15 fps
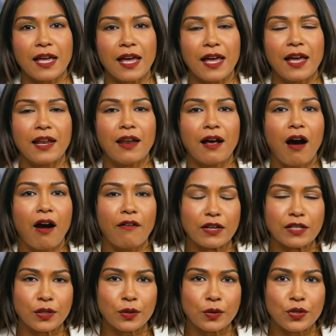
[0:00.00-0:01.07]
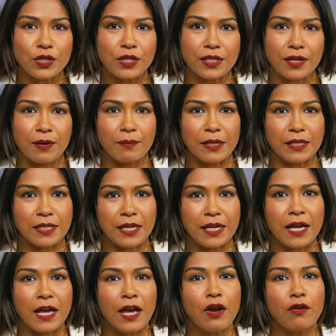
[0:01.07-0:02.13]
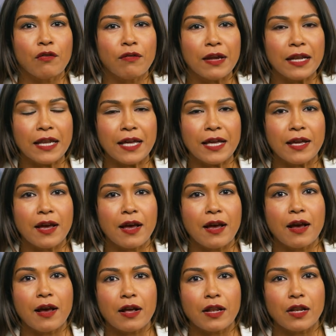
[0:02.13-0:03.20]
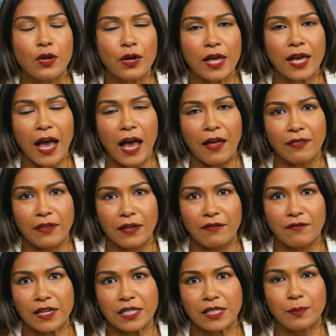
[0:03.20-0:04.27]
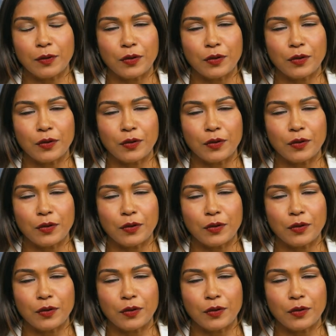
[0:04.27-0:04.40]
in our exclusions committee really looking at the investable